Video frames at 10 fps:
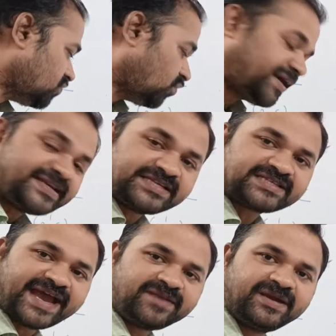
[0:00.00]
what is the
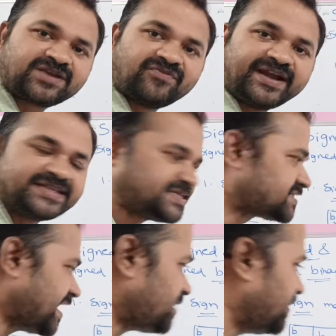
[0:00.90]
sign bit? 1 is the
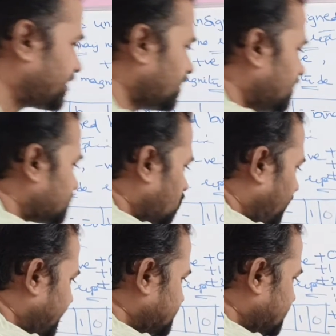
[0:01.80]
sign bit. So
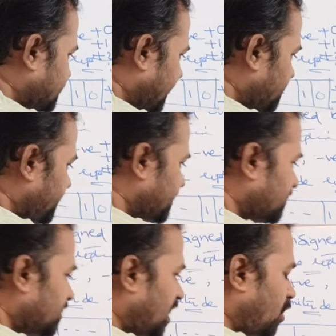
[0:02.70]
1 is the sign bit.
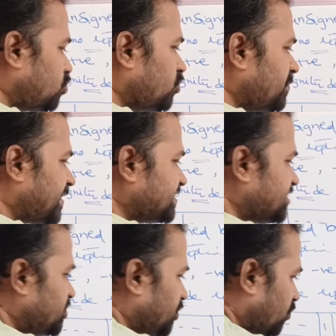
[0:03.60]
How to
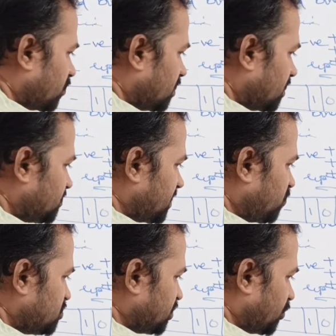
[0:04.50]
represent 0?
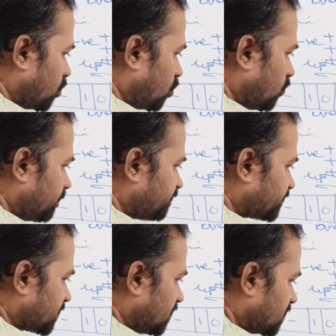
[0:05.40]
Triple 0.
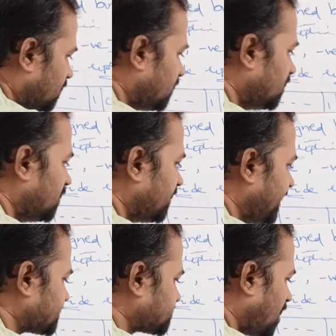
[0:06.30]

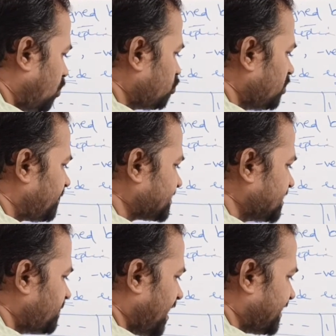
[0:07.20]
Next, how to
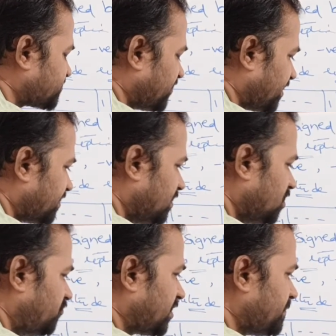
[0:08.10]
represent minus 1?
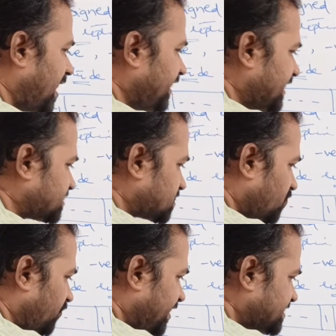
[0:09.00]
For minus,
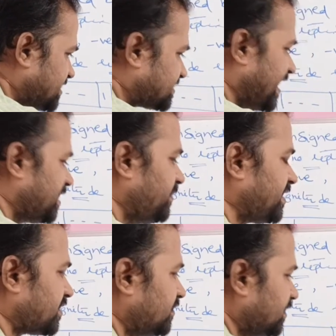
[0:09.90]
1 is the sign
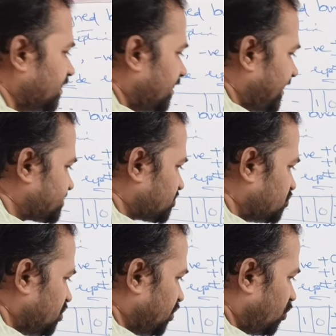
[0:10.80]
bit. Next,
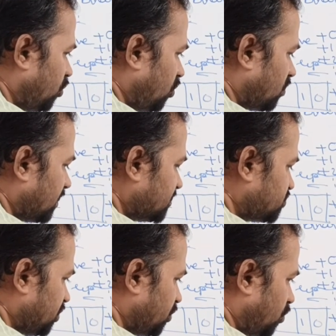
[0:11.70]
0,
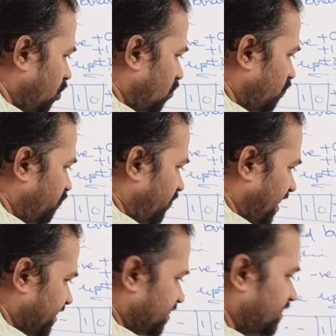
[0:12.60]
0,
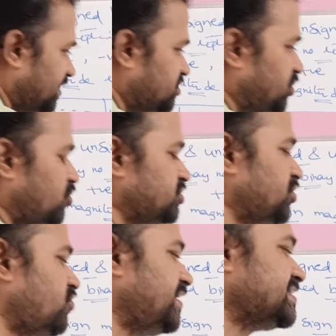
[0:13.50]
1. 0,
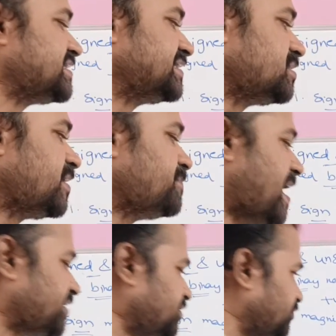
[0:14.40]
0, 1 is nothing but
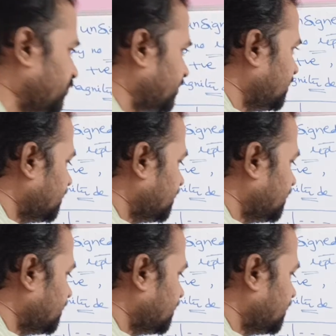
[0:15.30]
magnitude.